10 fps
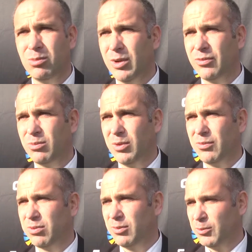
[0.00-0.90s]

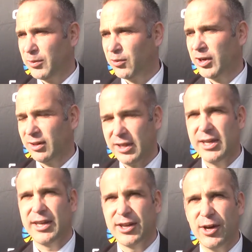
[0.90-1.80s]
We've won a
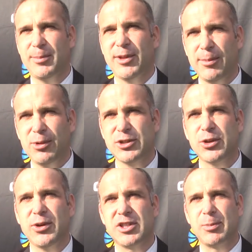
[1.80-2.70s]
league and cup double,
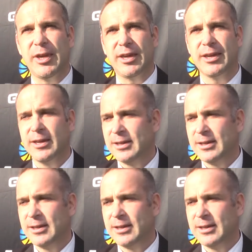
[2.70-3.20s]
so to speak.